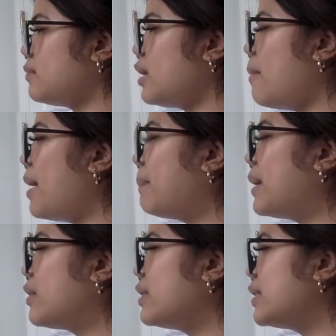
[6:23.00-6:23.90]
My
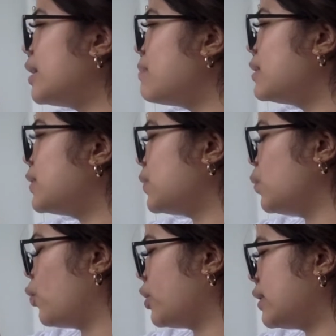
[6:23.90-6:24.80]
parents and Mrs.
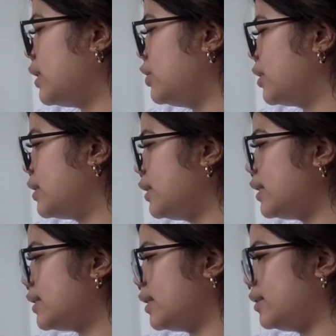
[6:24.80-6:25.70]
Gorski just
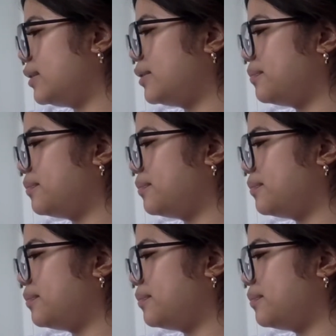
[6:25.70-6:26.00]
listened.